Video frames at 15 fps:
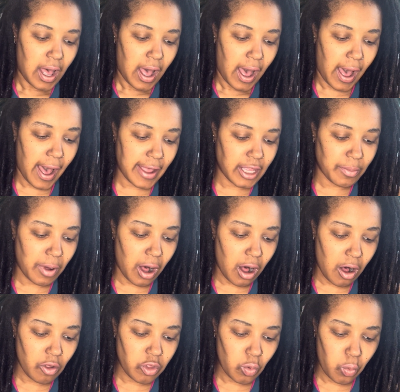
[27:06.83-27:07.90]
I am
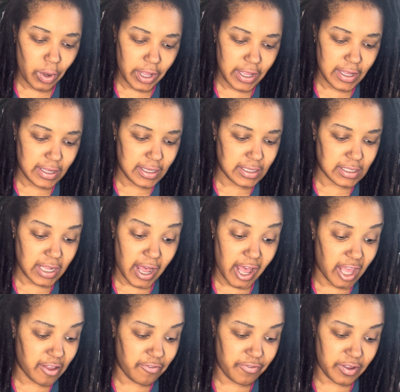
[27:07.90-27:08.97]
all the ways I
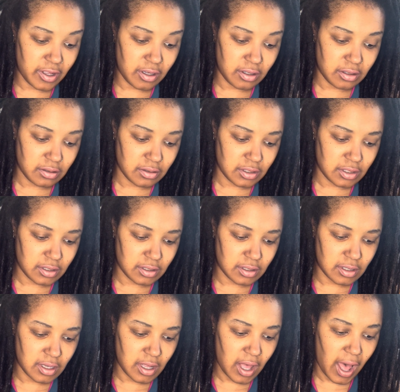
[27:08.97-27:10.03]
have failed.
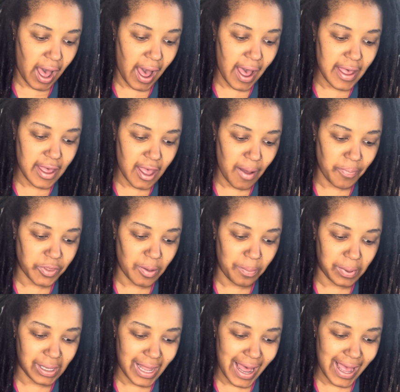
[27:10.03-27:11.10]
I am the
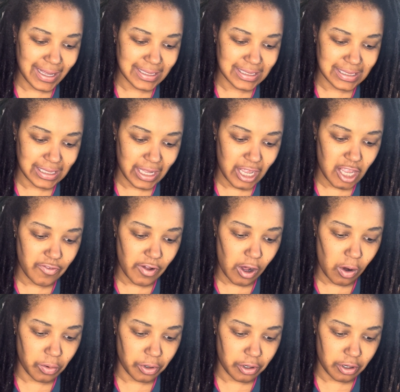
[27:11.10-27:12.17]
Black slave
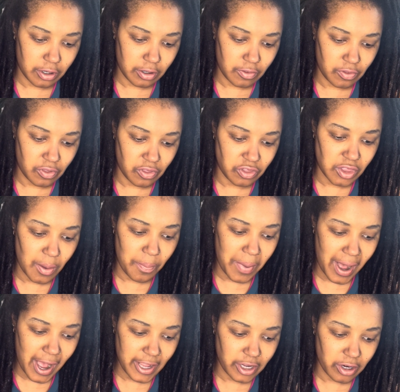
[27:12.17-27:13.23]
owner, the
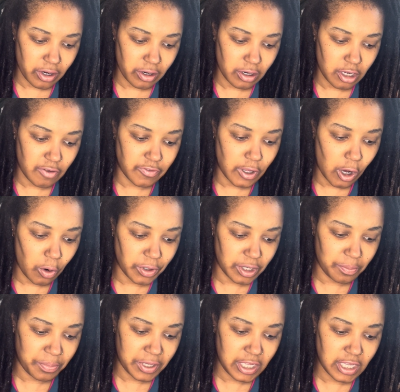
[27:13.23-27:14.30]
buyer of Golden
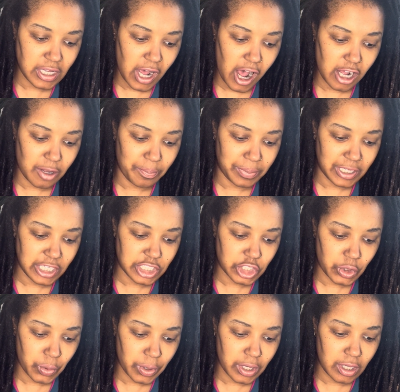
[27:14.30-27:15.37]
Peacock bleach
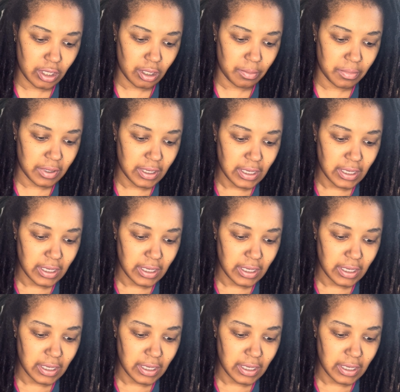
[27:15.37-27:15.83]
cream